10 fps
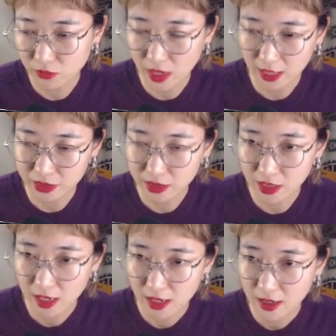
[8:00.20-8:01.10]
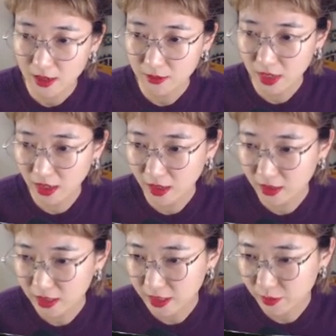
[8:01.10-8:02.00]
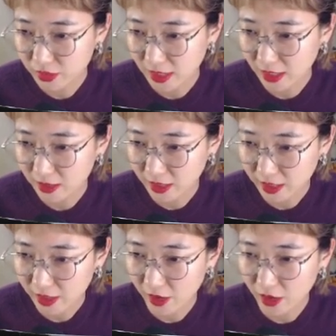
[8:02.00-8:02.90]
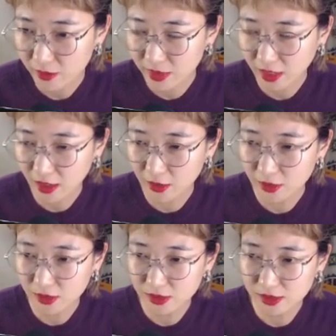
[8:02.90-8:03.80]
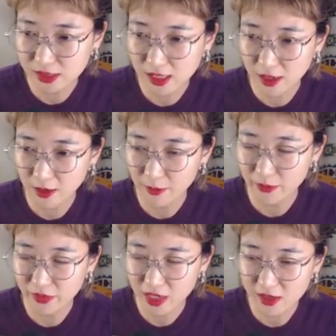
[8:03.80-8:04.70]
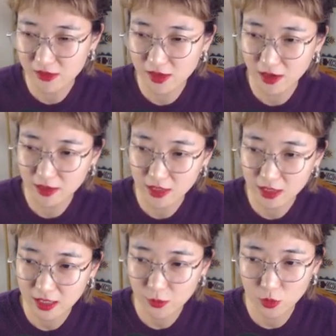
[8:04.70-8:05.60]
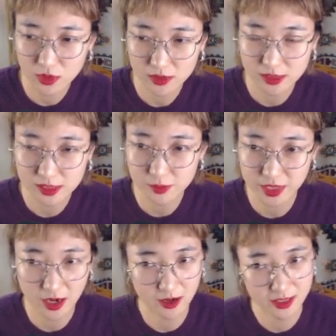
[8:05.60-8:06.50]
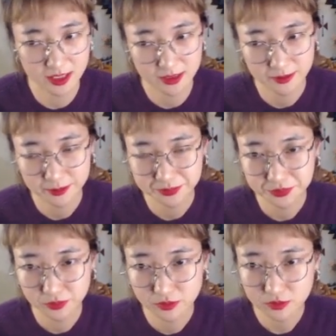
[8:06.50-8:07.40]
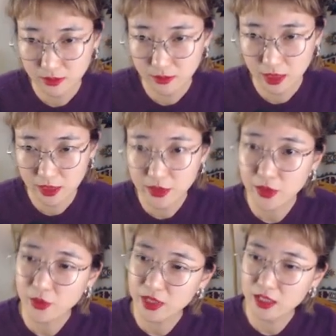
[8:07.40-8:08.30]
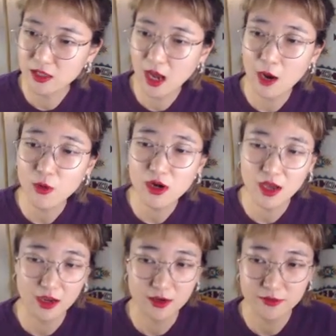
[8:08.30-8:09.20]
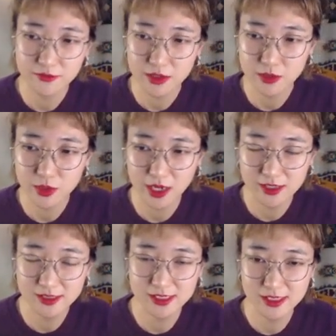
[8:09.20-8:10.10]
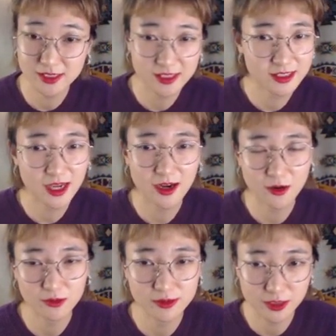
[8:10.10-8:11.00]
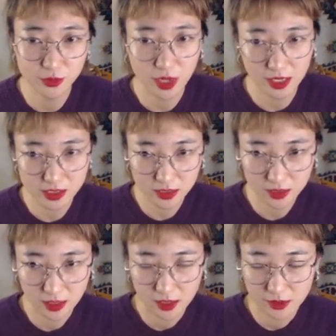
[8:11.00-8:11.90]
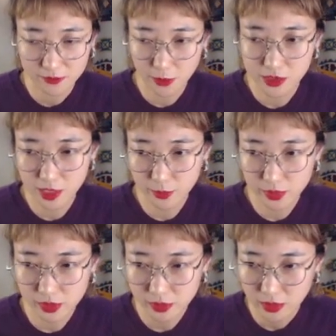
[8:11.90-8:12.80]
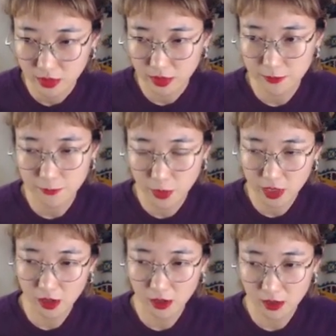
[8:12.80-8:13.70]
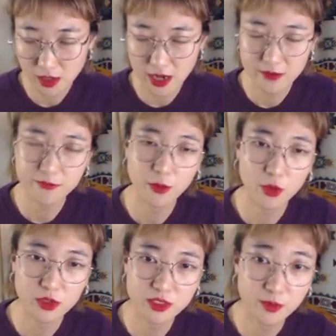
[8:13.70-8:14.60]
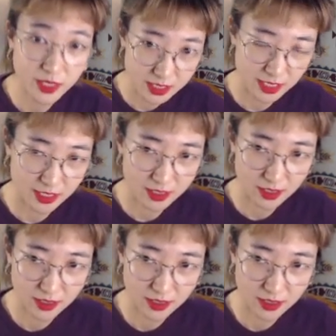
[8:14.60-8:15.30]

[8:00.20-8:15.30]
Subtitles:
direction. But he played here because he thought he was behind. But you know, in our life, you can see this kind of situation. For example, if we are late for the meeting,